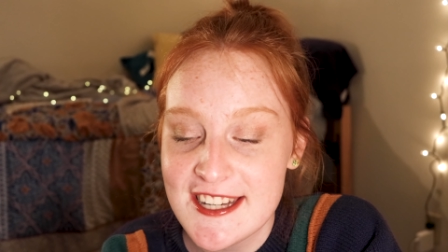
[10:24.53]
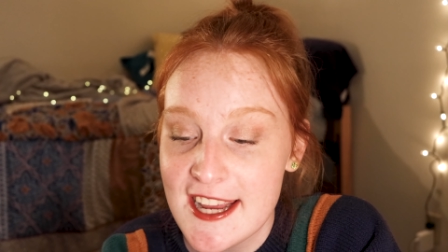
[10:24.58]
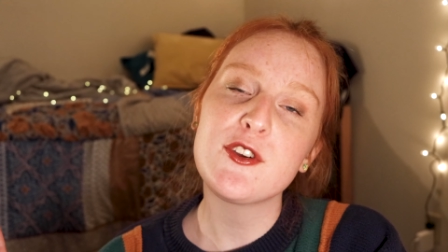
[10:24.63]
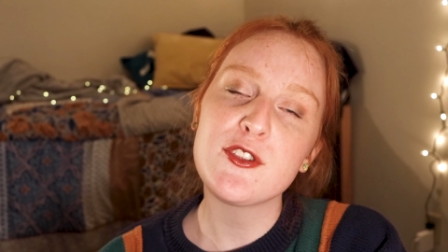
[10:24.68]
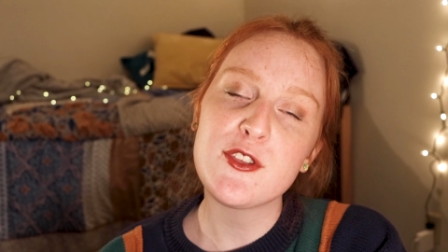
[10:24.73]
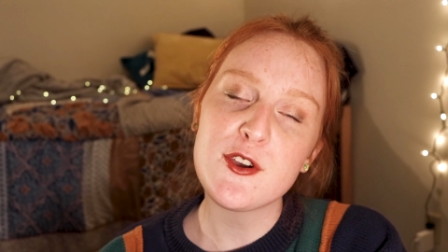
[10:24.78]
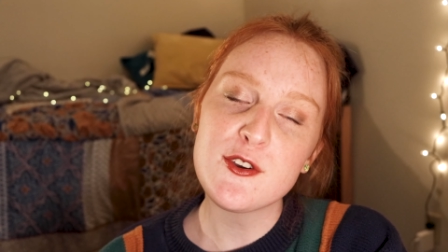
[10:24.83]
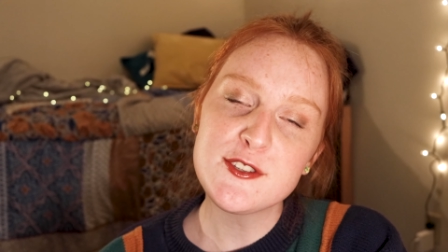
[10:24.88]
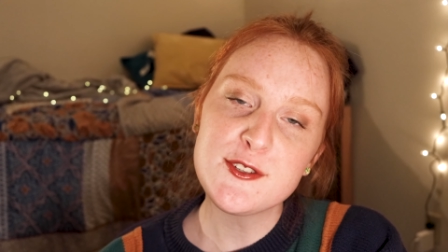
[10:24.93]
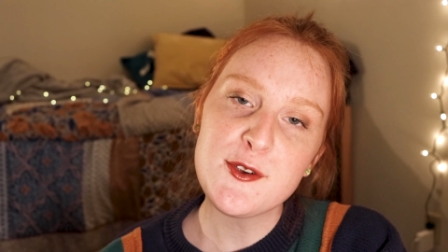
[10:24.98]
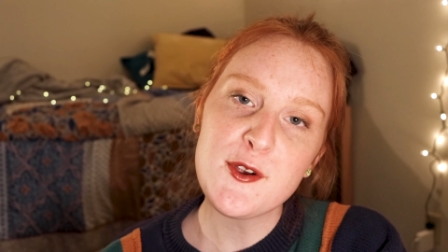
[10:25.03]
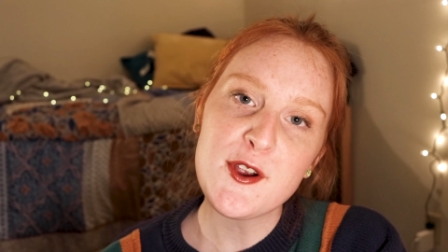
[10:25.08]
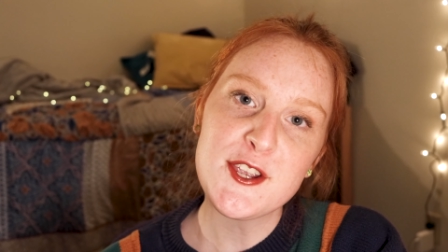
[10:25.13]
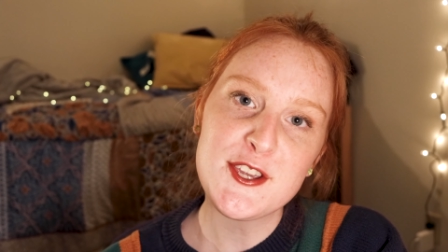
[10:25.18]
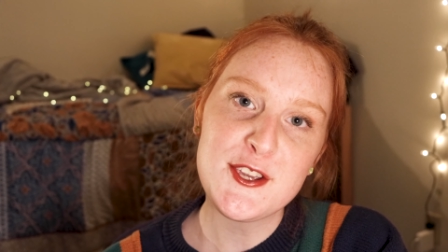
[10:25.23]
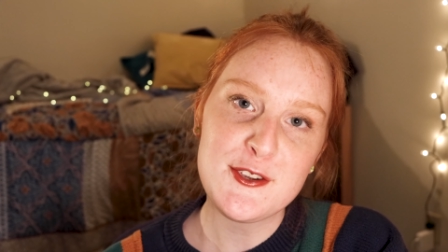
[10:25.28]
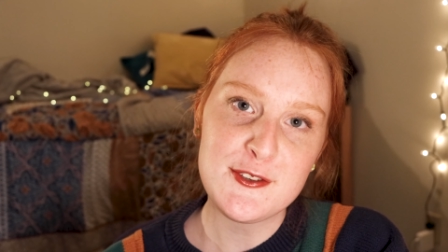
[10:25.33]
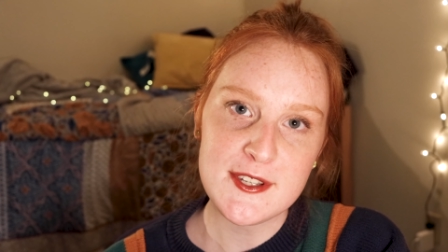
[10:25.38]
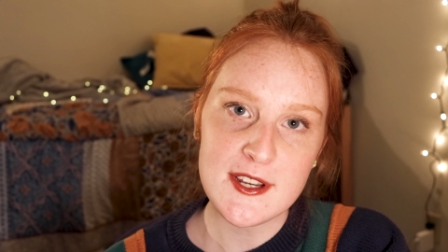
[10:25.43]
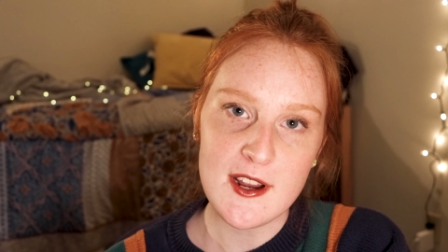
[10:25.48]
For those who are
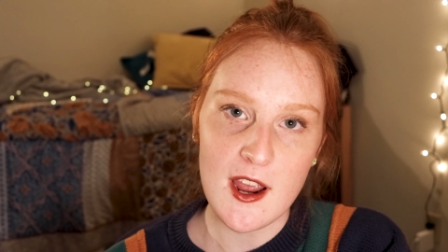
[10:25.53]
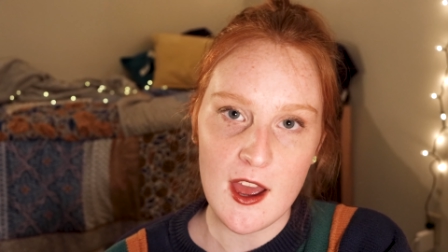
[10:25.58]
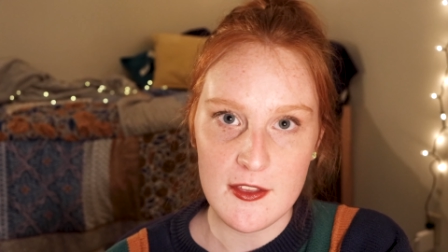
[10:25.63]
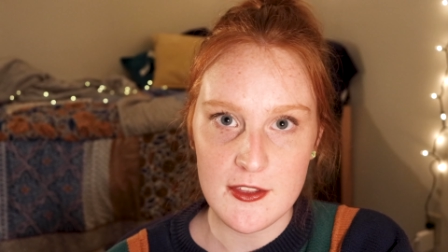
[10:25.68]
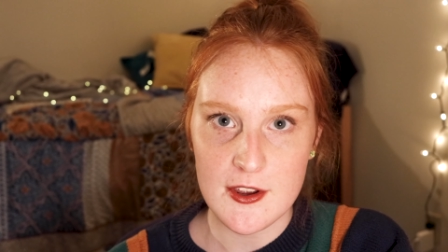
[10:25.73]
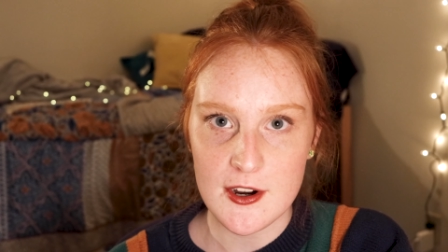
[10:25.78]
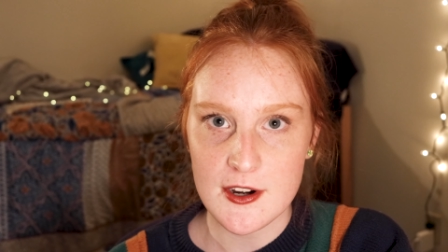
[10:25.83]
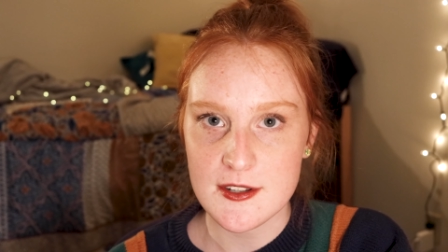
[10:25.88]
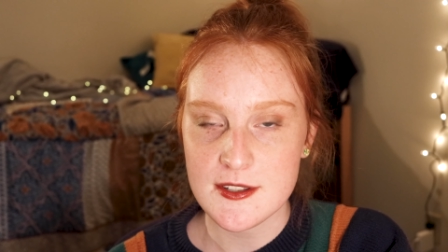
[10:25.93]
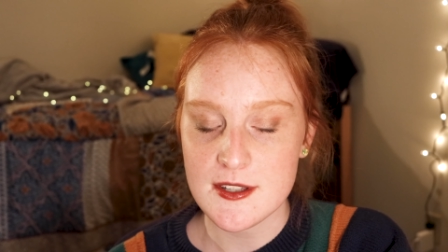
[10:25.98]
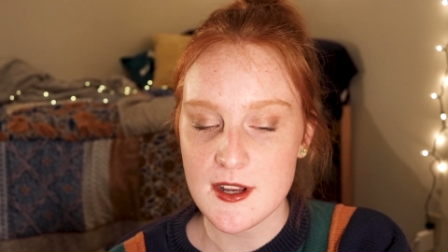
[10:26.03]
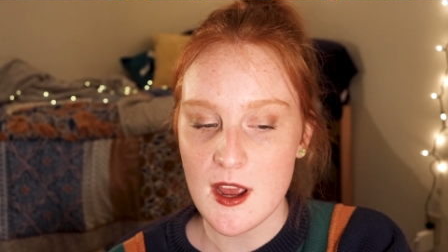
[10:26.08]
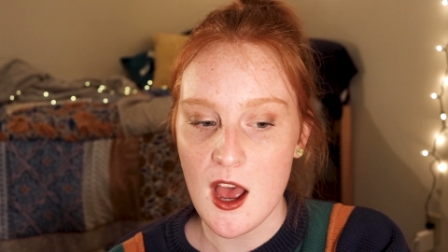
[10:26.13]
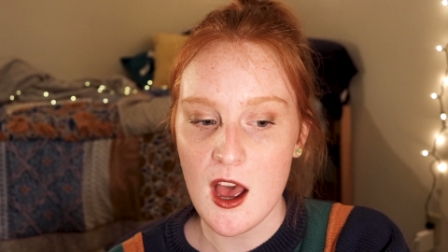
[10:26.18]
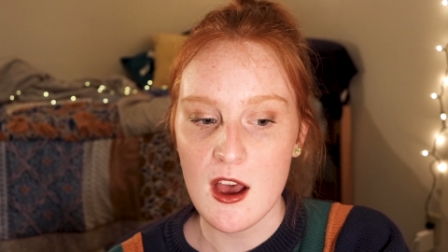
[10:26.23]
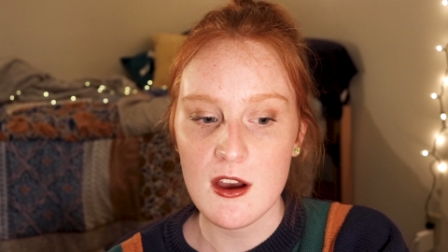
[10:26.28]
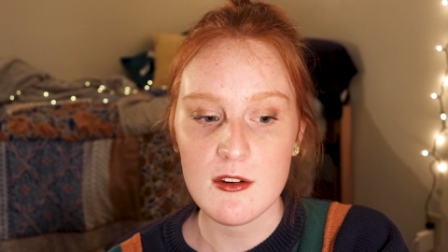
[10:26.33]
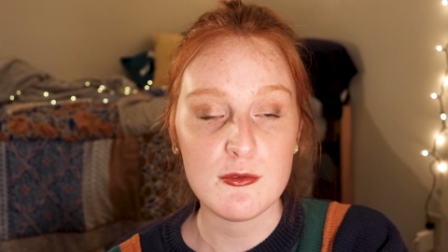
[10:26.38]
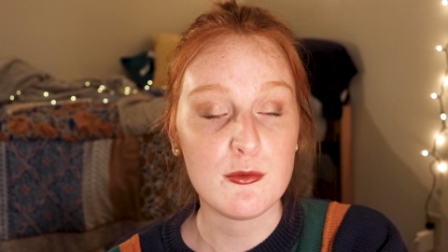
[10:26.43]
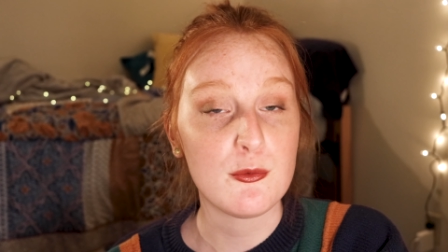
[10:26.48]
accusing others
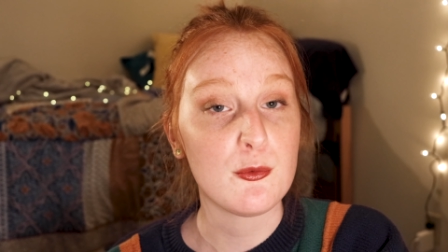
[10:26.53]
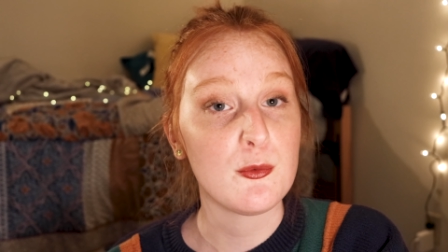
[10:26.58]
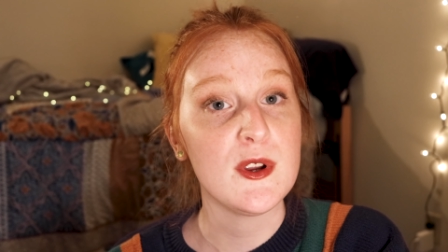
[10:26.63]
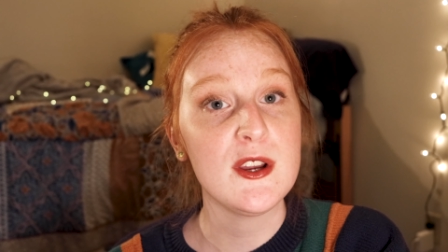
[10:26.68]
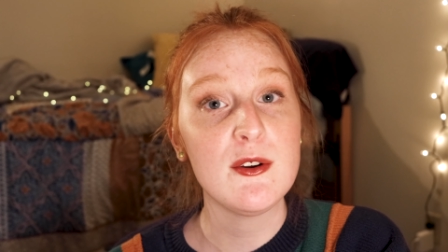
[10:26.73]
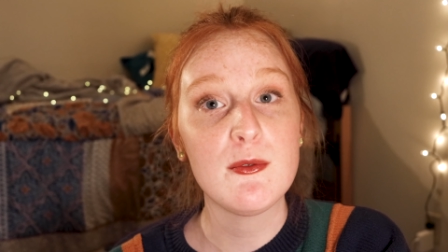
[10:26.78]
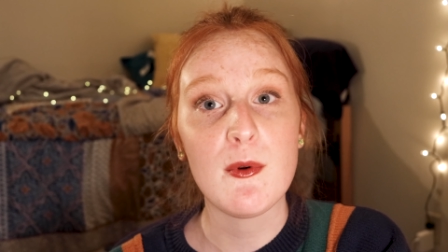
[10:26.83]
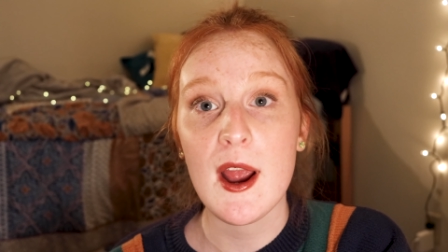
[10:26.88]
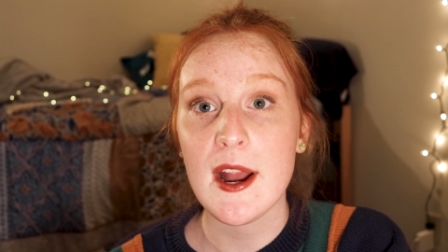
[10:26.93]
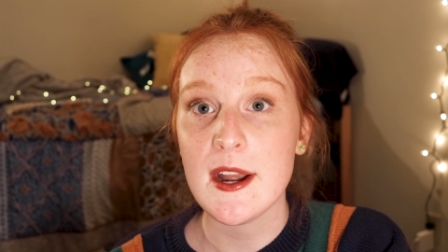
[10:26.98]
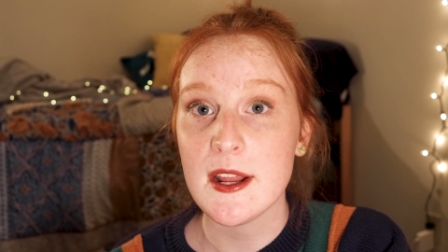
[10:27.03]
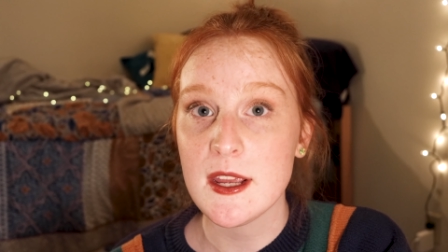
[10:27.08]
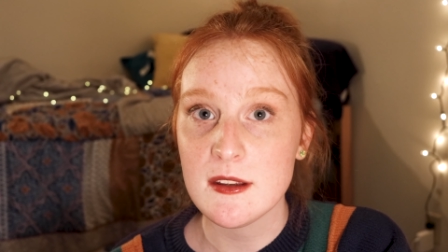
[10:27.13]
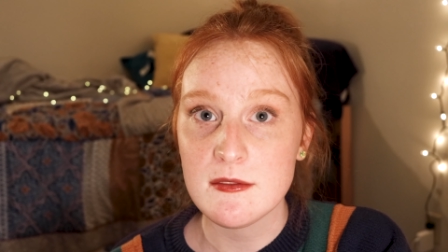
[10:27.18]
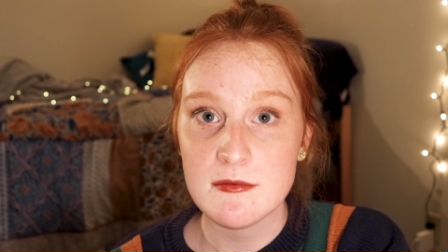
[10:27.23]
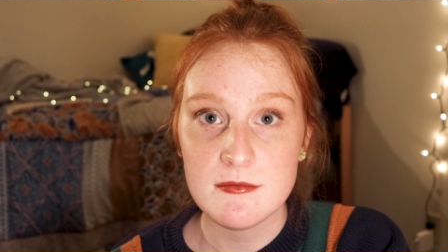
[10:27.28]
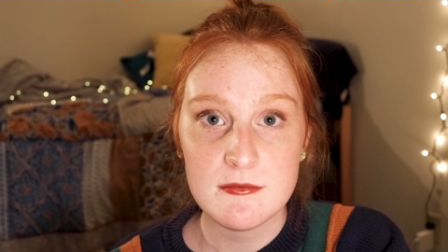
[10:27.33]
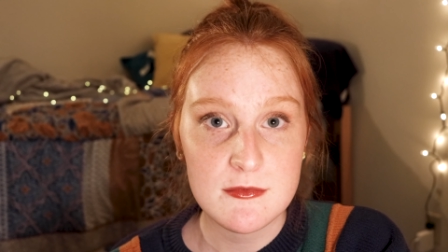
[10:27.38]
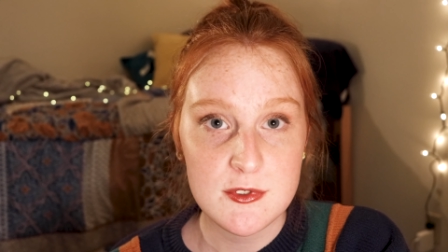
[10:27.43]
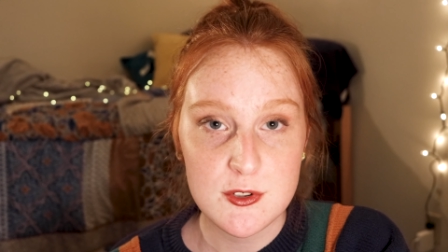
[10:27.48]
of
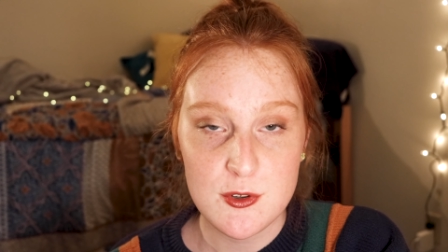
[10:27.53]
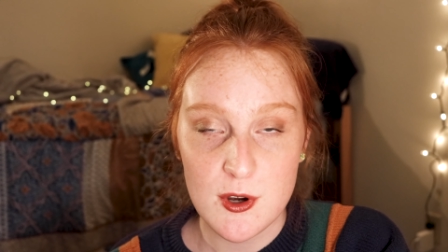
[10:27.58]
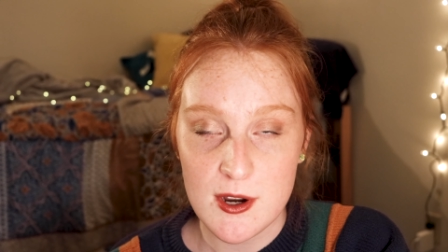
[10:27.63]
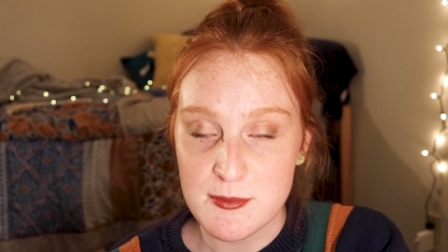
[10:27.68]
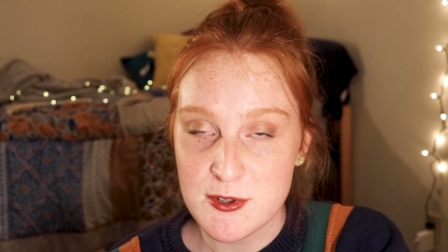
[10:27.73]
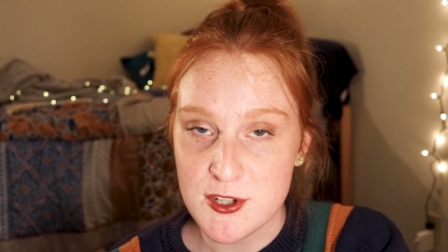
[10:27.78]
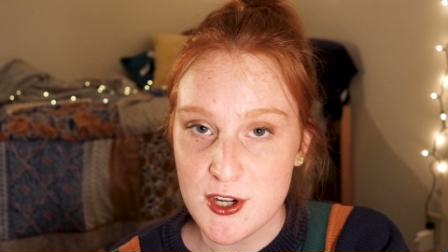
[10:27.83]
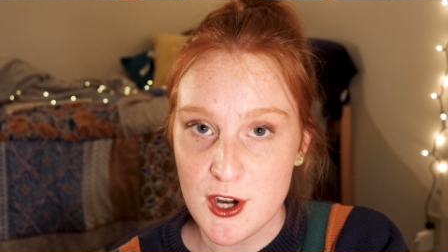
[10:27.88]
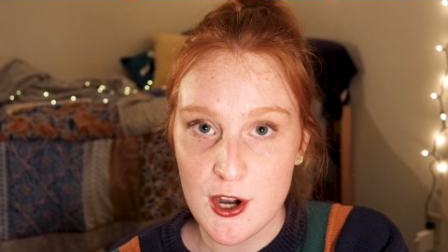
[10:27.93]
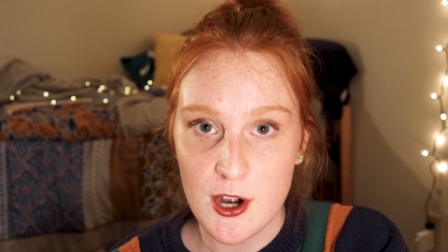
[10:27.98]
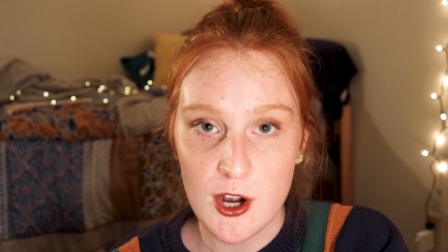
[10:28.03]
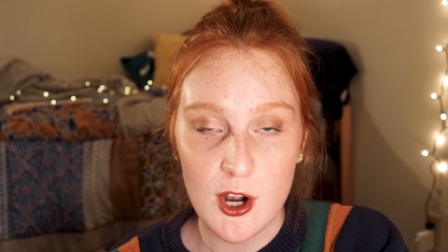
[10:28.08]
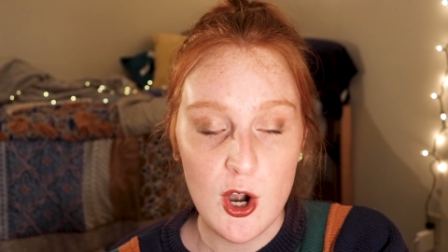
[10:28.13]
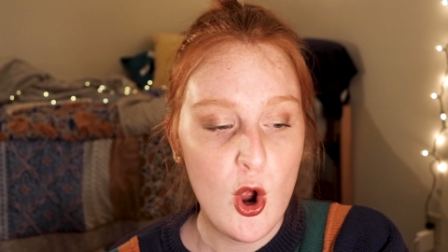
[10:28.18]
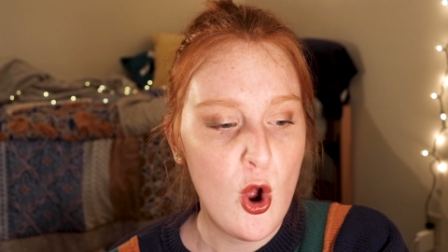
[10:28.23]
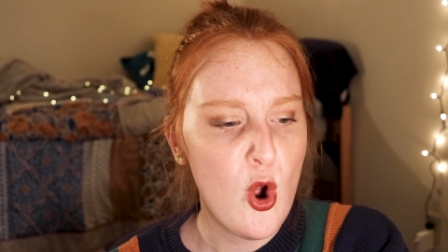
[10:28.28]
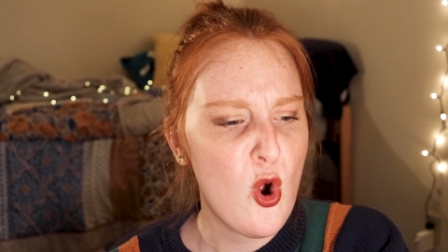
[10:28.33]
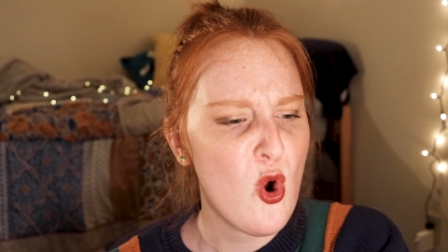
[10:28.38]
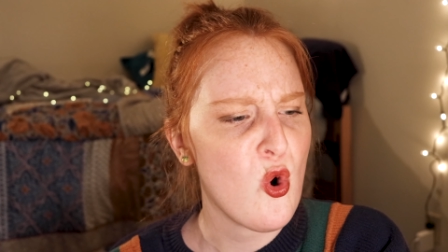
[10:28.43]
rewriting scripture